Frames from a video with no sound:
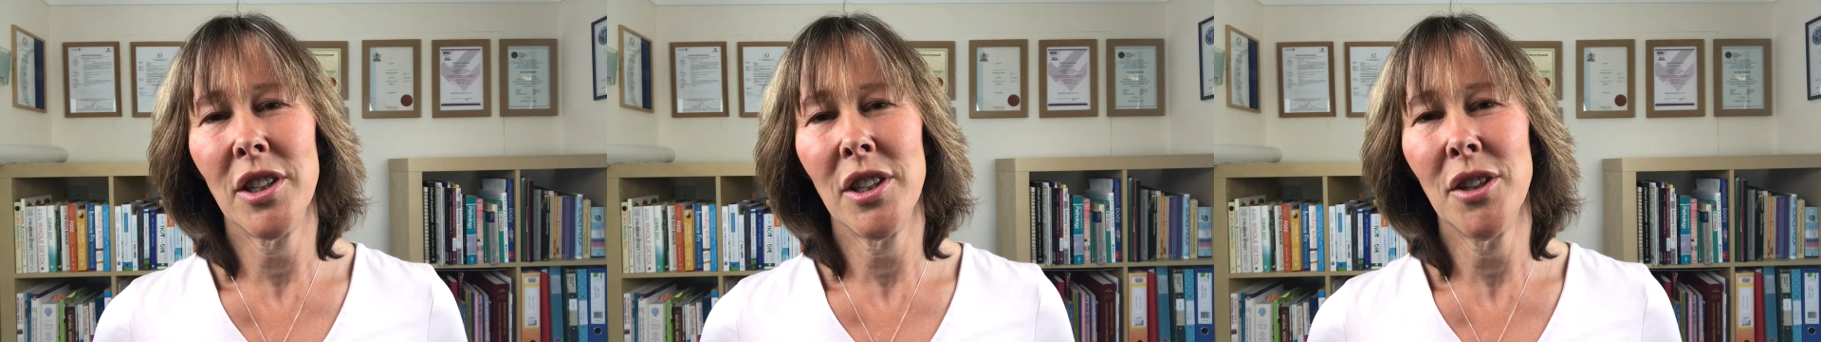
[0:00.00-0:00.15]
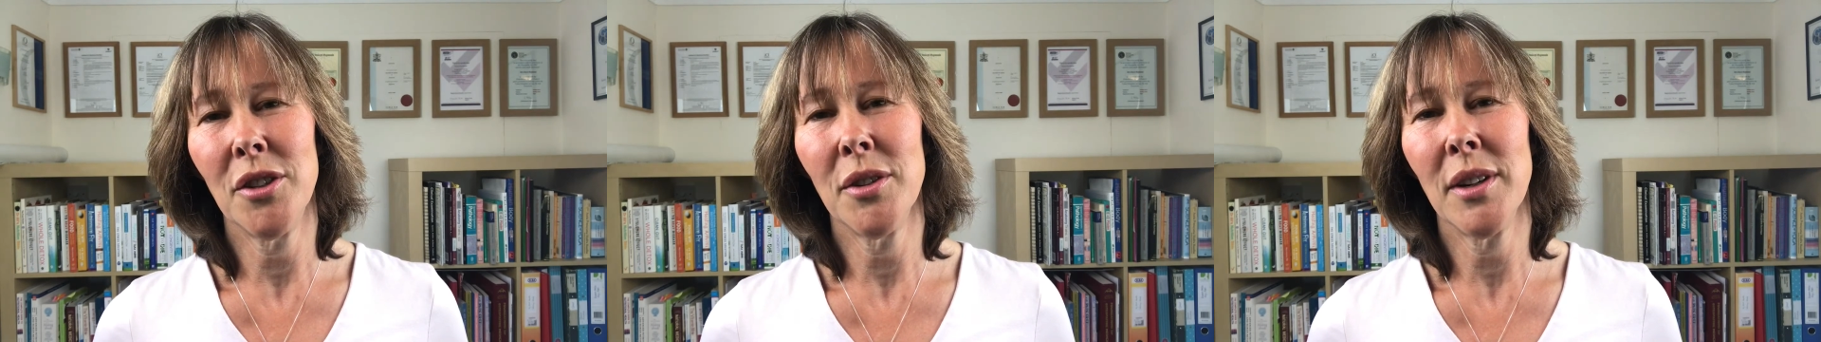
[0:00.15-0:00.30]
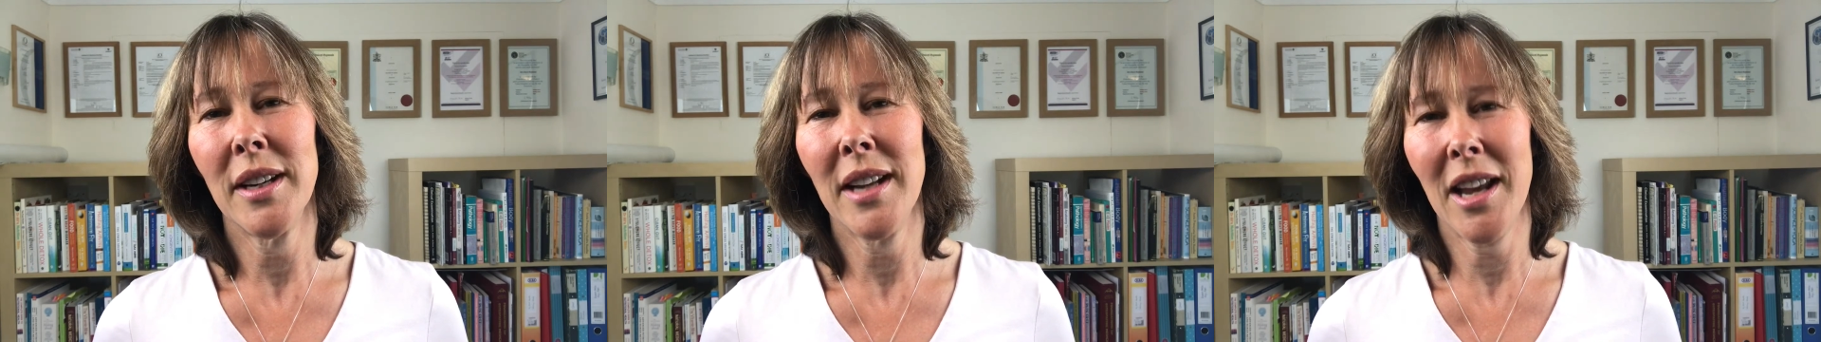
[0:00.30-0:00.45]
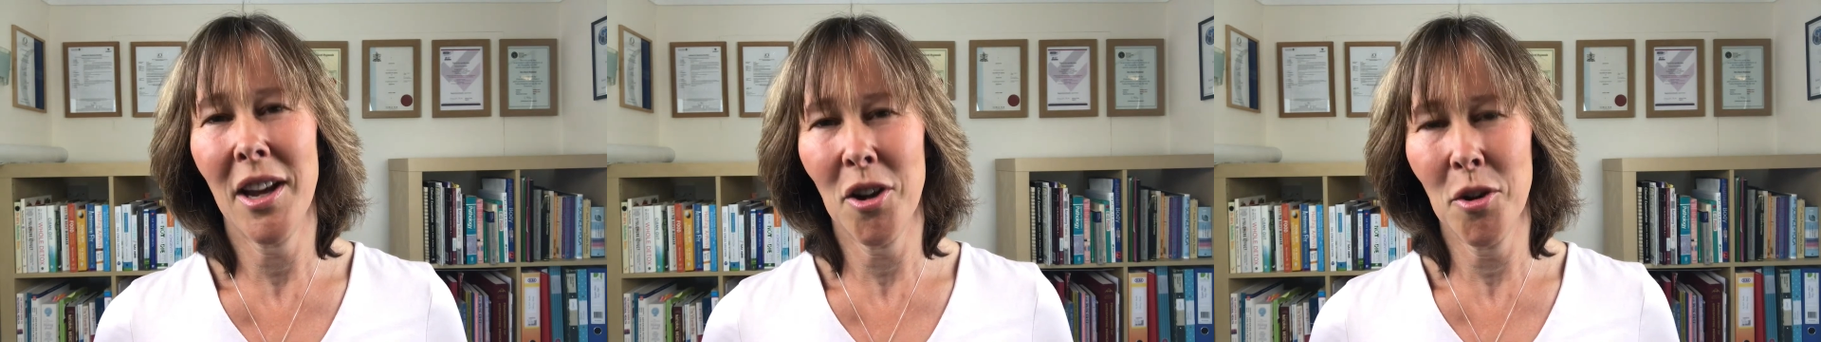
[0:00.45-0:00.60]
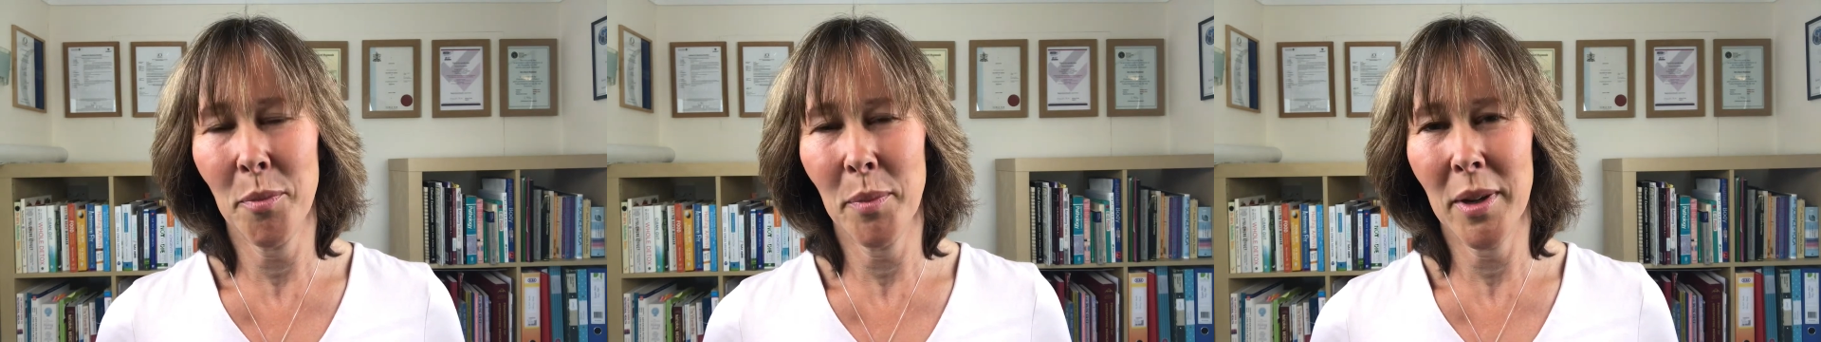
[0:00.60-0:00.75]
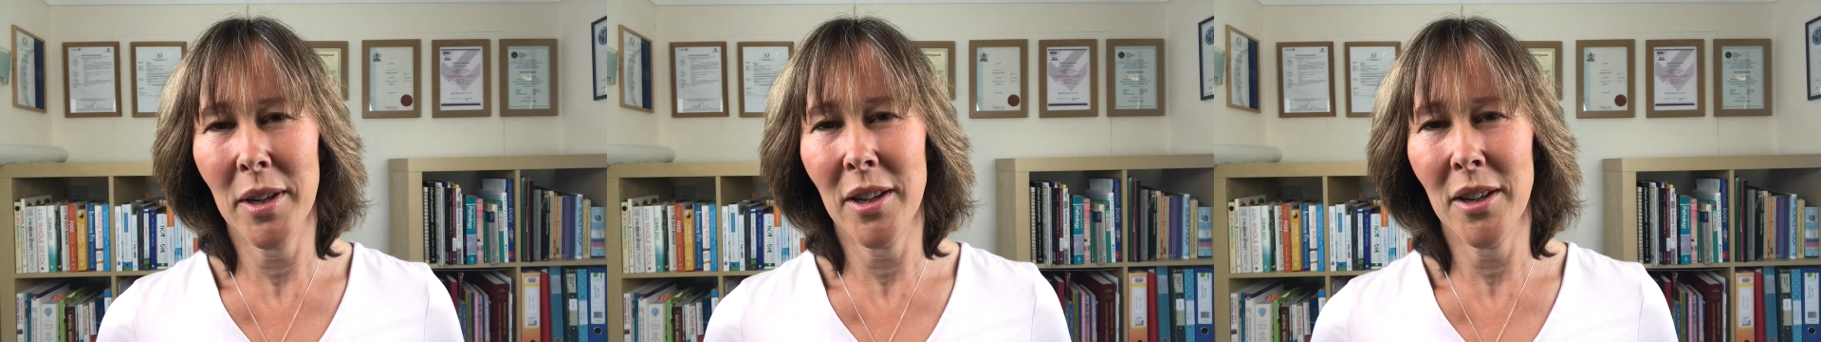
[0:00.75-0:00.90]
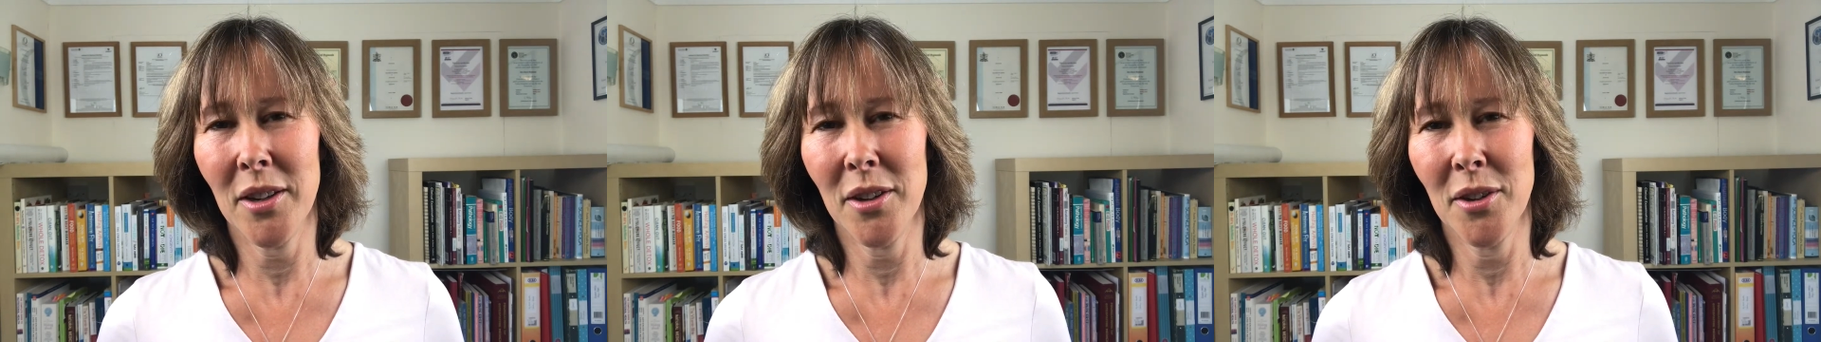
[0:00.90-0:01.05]
you and
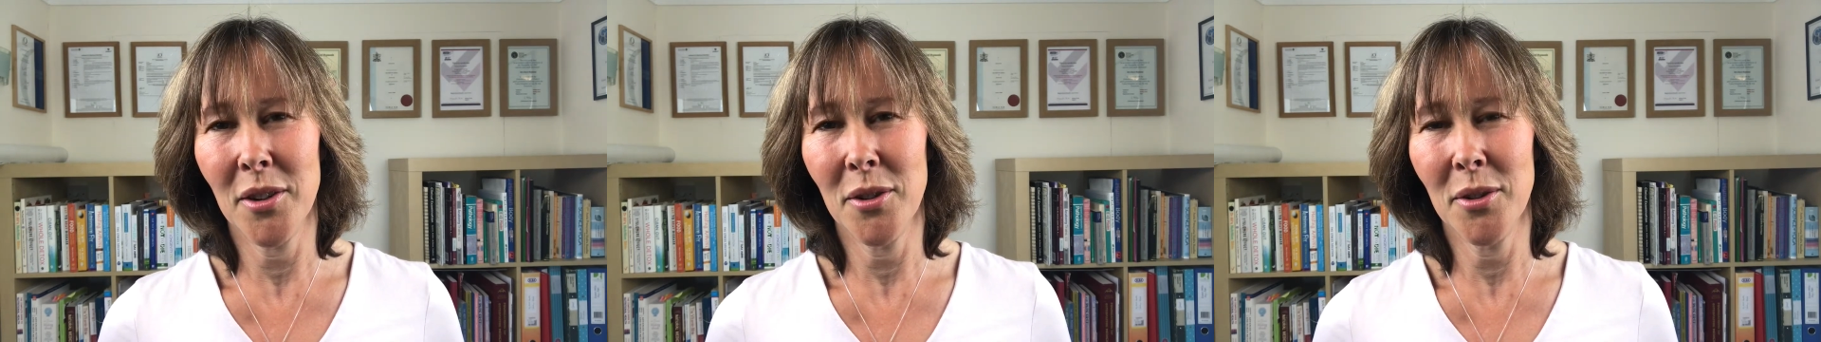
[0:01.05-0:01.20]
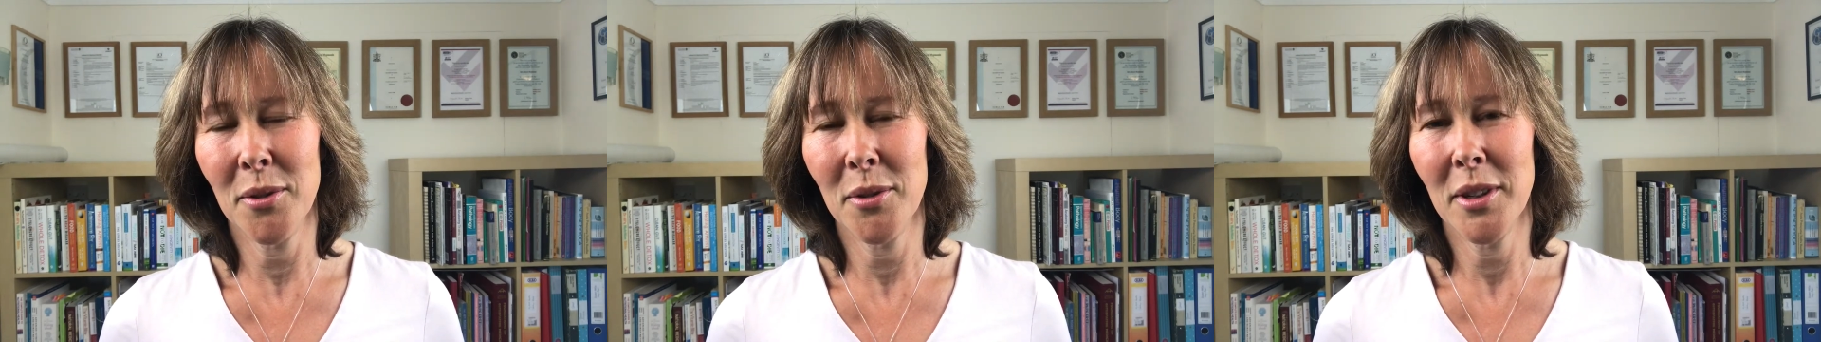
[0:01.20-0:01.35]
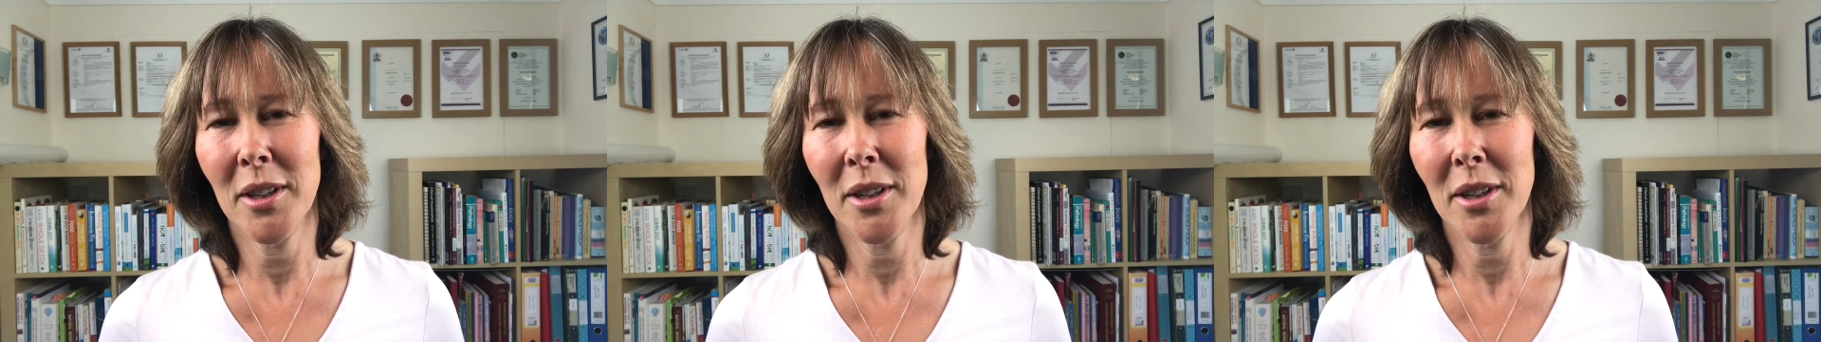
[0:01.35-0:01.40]
helping you